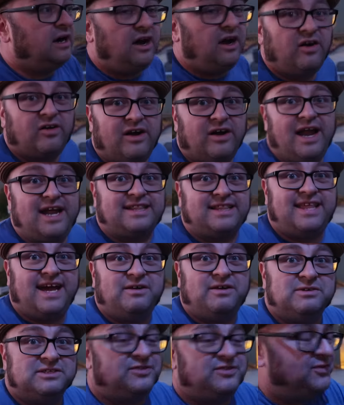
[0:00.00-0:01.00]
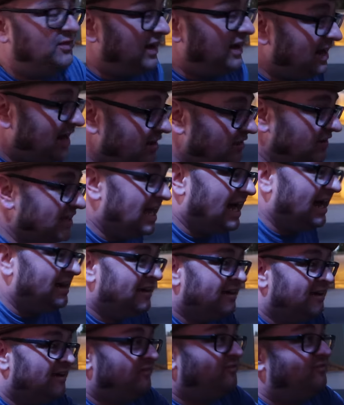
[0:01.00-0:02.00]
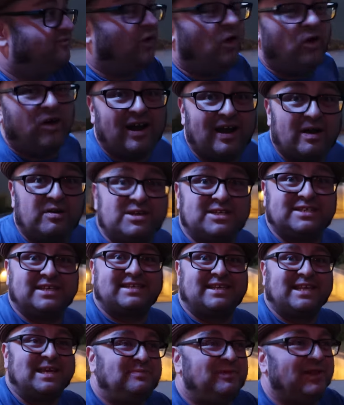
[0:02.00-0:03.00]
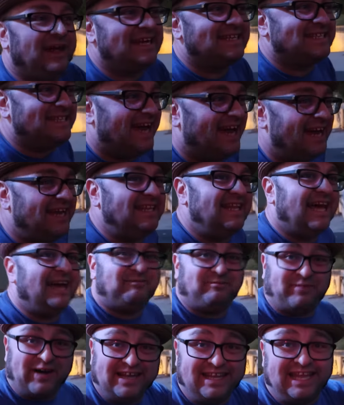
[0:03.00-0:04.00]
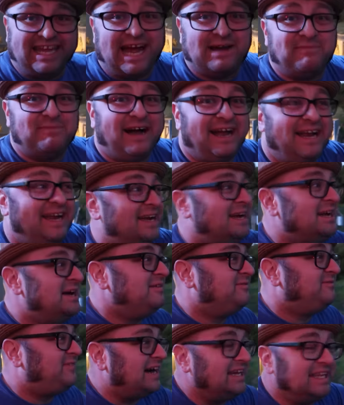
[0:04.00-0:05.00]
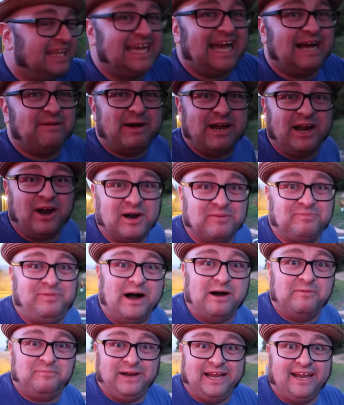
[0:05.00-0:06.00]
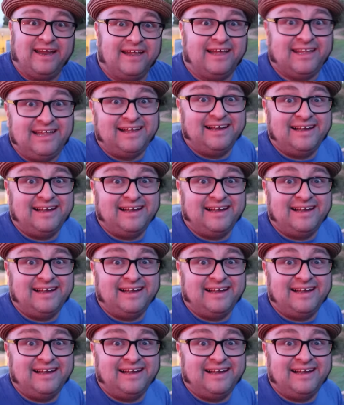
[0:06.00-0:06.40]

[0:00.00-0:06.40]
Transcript: All right, that was fun. I only got 4 hours of sleep last night. That finally got my heart pumping.